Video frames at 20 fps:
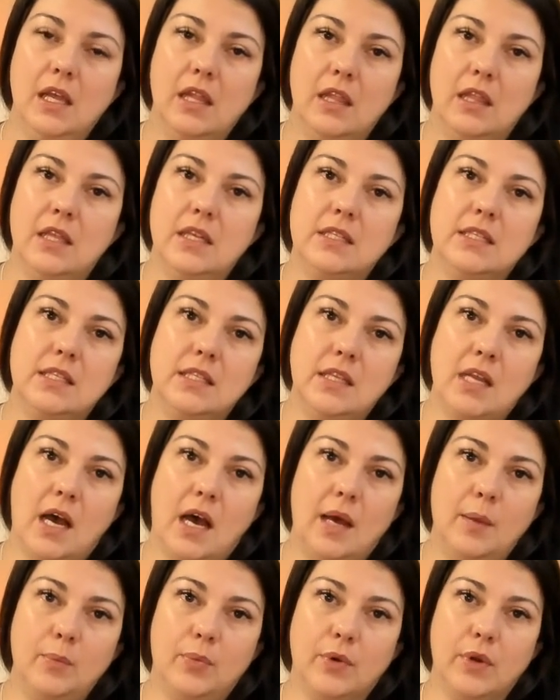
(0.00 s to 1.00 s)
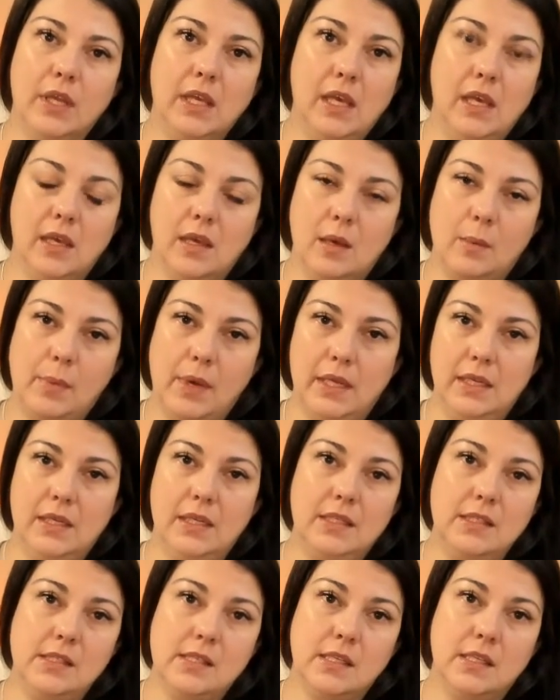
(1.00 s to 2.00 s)
that's not bringing
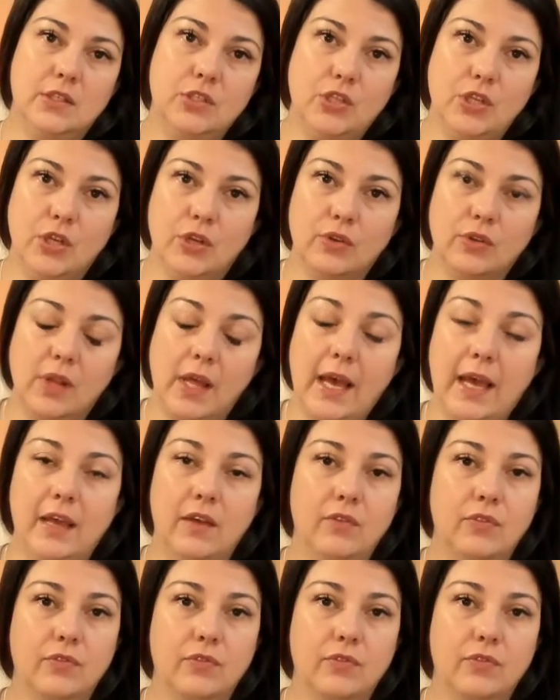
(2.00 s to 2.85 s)
abundance into your life?